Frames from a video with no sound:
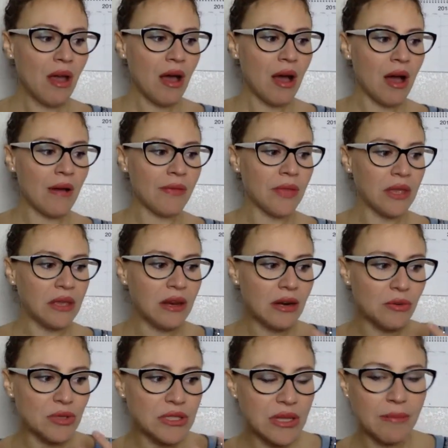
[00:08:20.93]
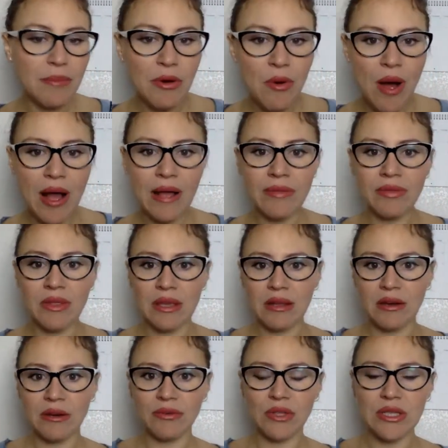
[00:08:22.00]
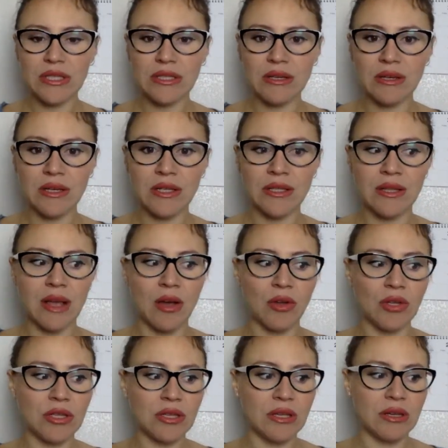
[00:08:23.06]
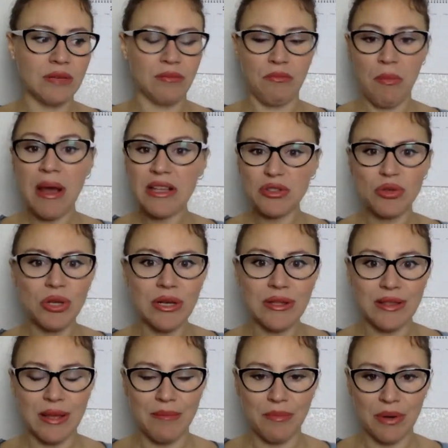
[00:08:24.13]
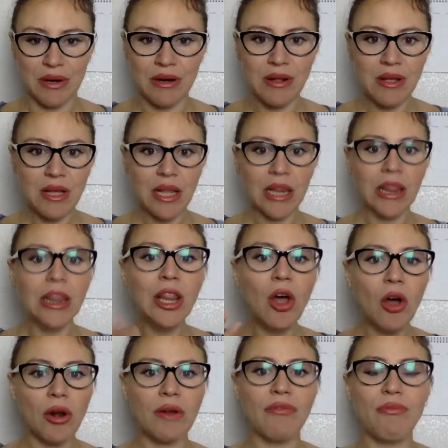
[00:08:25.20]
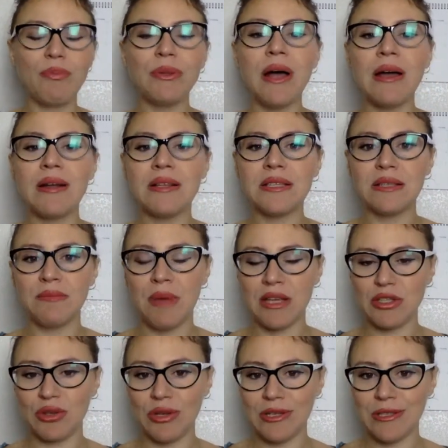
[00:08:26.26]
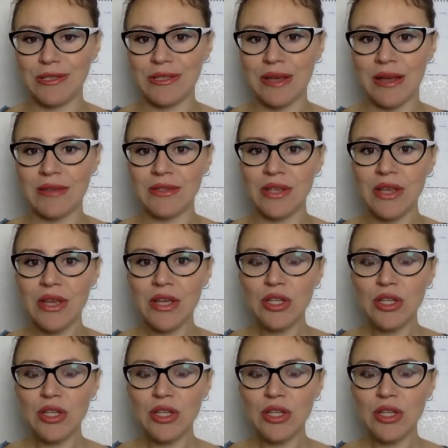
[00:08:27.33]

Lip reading: The year was number one, the year of the sun, or the masculine number, a lot of planets in masculine signs.